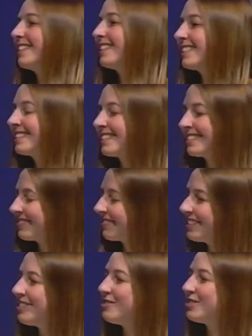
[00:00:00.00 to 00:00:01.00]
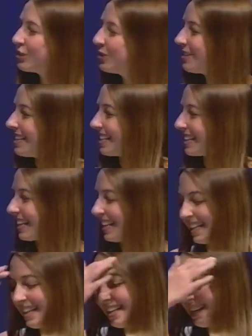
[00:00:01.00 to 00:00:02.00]
I don't know. It's so hard when
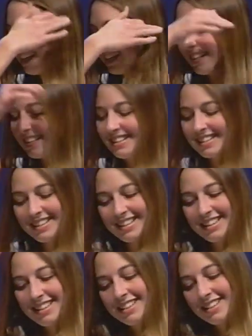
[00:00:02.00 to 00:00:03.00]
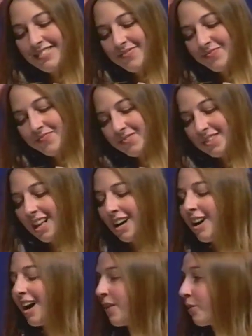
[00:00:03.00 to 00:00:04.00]
the you know, host knows all the.
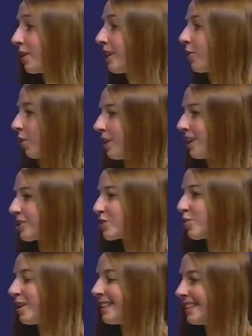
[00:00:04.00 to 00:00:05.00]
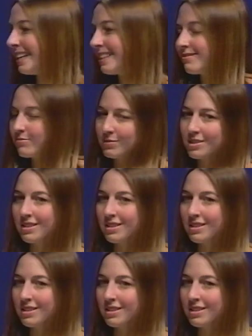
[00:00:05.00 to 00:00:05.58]
All right. Well, here, well, here's one that,